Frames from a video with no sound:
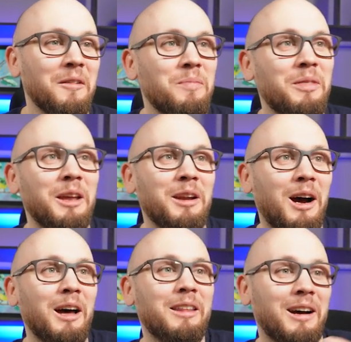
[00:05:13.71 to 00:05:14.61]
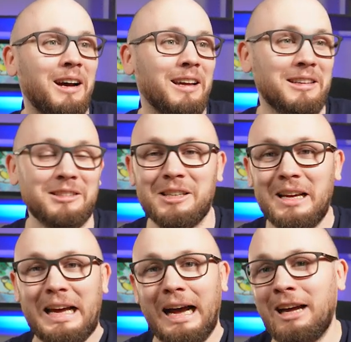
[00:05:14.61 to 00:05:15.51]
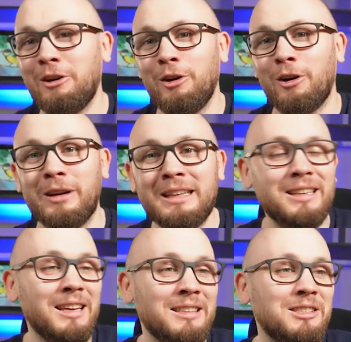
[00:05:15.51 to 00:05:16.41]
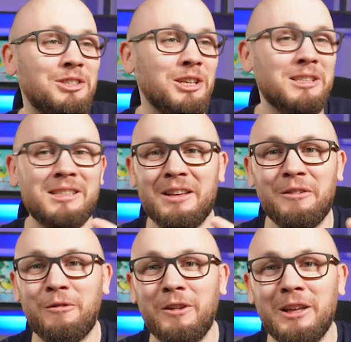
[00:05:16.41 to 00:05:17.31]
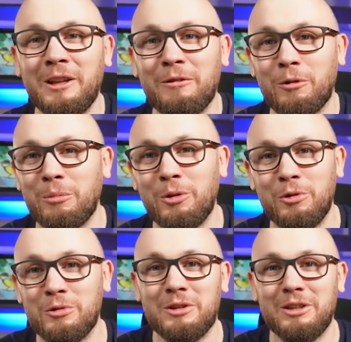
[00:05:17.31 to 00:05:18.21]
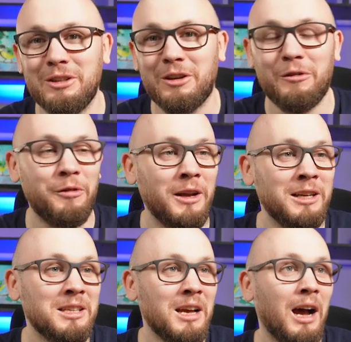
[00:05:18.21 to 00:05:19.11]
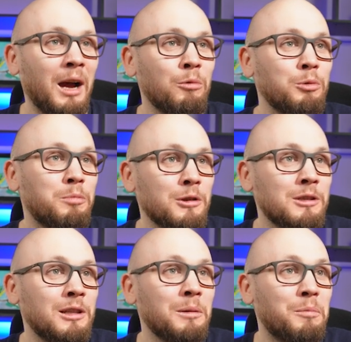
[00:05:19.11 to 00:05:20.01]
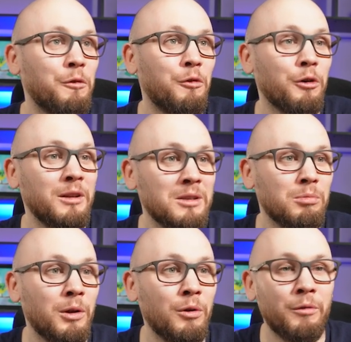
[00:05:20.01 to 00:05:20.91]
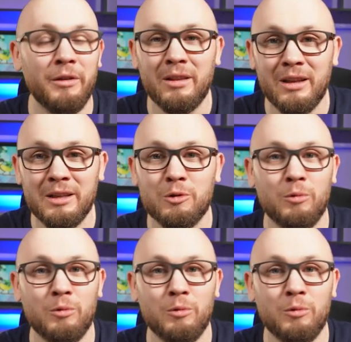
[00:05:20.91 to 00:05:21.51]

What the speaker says: than other icons. I don't know. It's just the feeling from the user interface. I would personally prefer this one over this